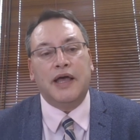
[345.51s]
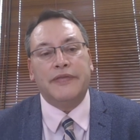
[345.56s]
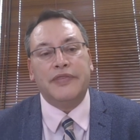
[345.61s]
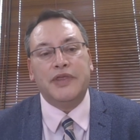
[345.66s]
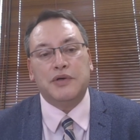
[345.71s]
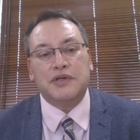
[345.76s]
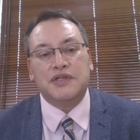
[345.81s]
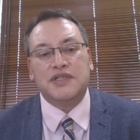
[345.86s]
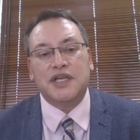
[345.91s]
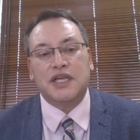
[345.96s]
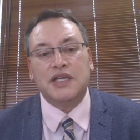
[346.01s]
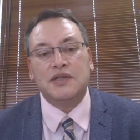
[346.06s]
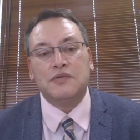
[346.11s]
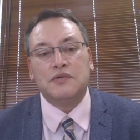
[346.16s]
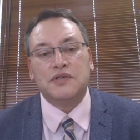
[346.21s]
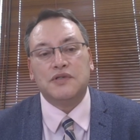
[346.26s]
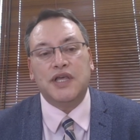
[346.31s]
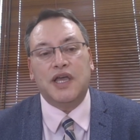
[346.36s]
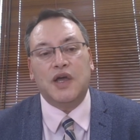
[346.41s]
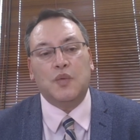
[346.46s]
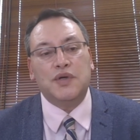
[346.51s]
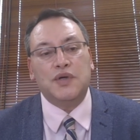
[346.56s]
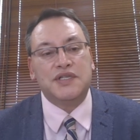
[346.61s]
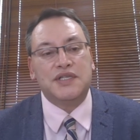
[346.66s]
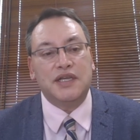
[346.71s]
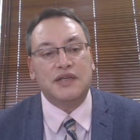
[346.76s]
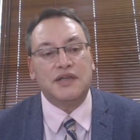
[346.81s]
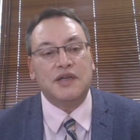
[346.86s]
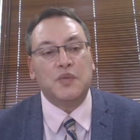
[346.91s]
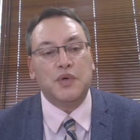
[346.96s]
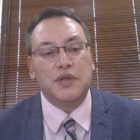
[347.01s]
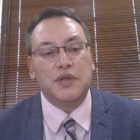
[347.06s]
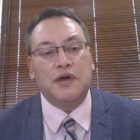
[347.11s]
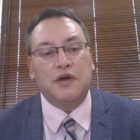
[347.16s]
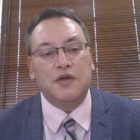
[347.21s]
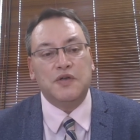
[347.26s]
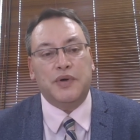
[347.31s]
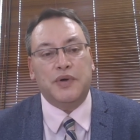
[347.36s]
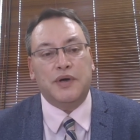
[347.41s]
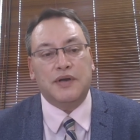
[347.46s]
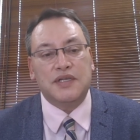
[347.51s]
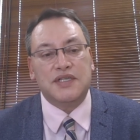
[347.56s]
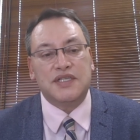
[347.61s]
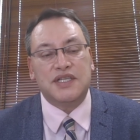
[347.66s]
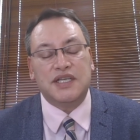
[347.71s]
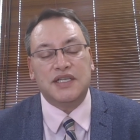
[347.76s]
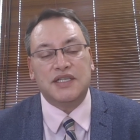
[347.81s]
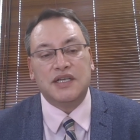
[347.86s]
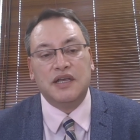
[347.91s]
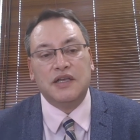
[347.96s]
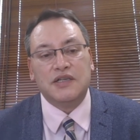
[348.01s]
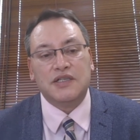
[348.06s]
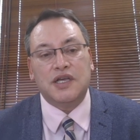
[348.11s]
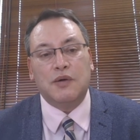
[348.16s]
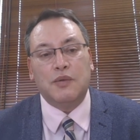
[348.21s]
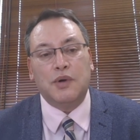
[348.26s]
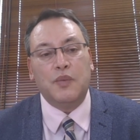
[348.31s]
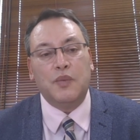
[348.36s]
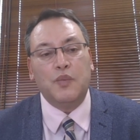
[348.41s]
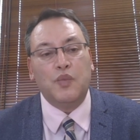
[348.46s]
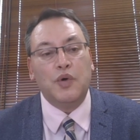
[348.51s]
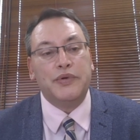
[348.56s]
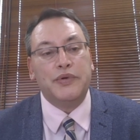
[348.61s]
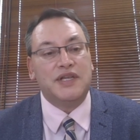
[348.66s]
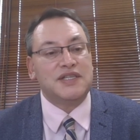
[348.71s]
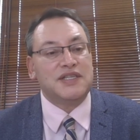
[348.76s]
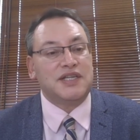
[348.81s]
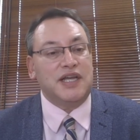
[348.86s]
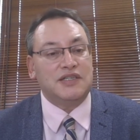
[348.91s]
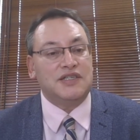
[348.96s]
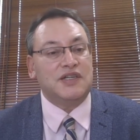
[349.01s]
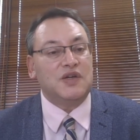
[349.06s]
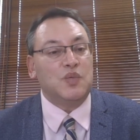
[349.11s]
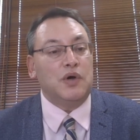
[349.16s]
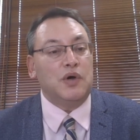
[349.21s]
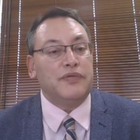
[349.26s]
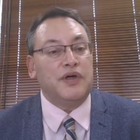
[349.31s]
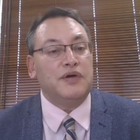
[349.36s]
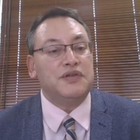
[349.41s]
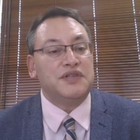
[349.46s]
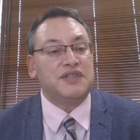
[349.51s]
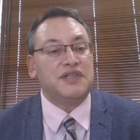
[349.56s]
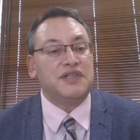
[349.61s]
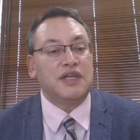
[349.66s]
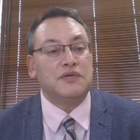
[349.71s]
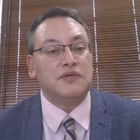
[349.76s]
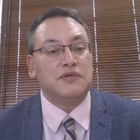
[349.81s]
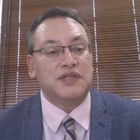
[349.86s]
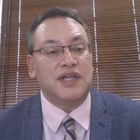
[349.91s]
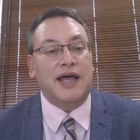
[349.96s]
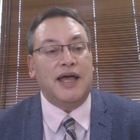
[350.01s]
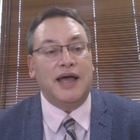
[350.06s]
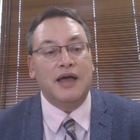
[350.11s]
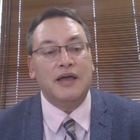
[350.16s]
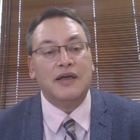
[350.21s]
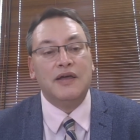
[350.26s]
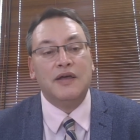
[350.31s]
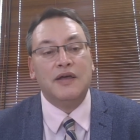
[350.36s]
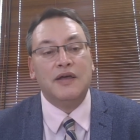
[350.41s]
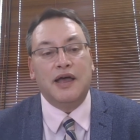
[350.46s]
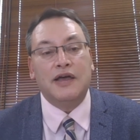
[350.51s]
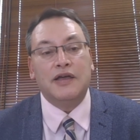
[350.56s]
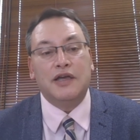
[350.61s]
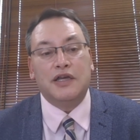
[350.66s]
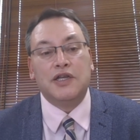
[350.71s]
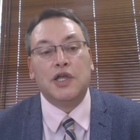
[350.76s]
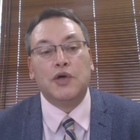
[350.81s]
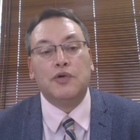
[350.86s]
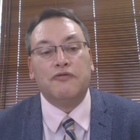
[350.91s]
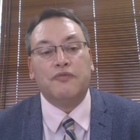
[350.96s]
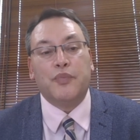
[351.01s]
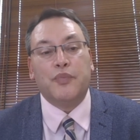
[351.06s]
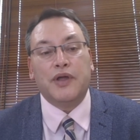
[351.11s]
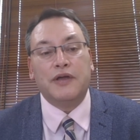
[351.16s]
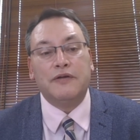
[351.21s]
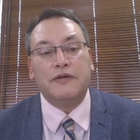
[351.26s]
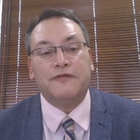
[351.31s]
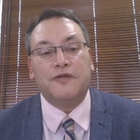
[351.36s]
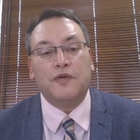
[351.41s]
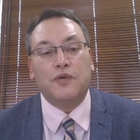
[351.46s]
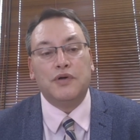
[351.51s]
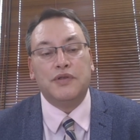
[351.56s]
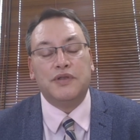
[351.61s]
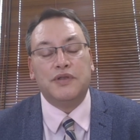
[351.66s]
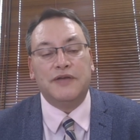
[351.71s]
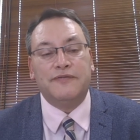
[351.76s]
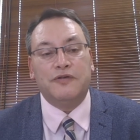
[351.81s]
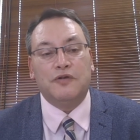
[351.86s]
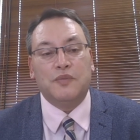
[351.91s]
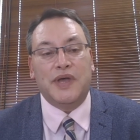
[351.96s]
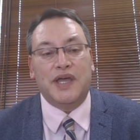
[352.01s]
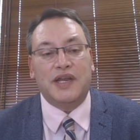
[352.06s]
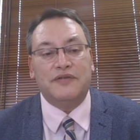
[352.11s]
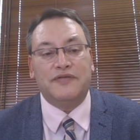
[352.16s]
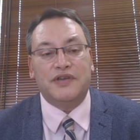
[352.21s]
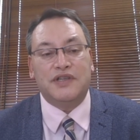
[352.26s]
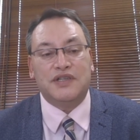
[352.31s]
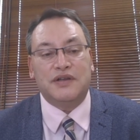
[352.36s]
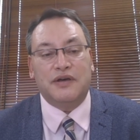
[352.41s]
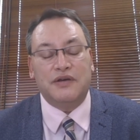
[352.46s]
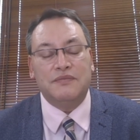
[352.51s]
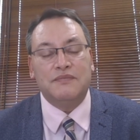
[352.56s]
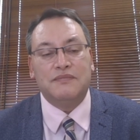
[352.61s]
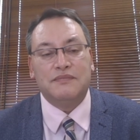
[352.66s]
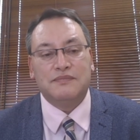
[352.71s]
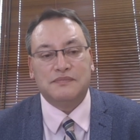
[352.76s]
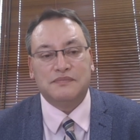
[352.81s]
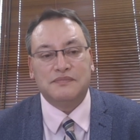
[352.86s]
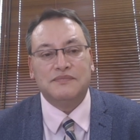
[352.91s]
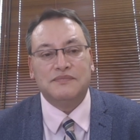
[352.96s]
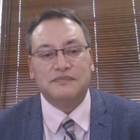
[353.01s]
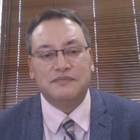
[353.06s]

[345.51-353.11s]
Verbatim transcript: Uh, there are signals that we're sending with those policies. So um, we'll be discussing what those signals are uh, in lieu of bringing forward the full manifesto.